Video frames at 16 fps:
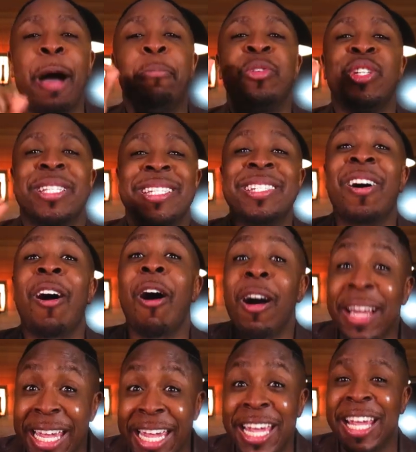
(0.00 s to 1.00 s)
I'm just
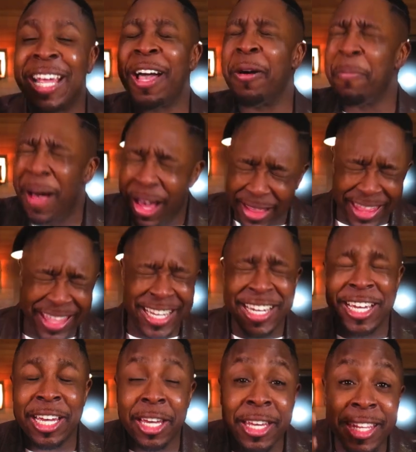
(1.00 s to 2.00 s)
talking about
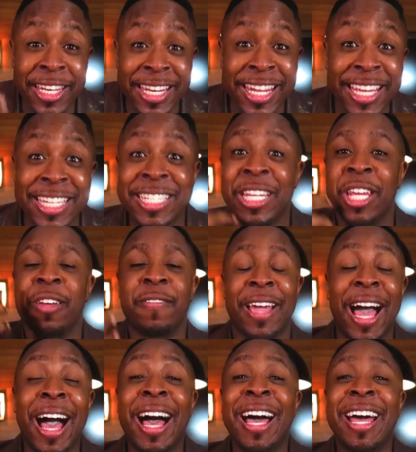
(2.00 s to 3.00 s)
the goodness
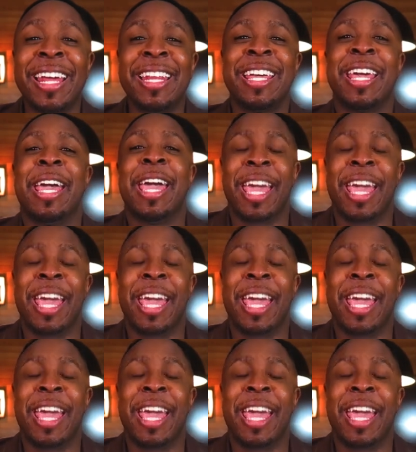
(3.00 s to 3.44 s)
of God,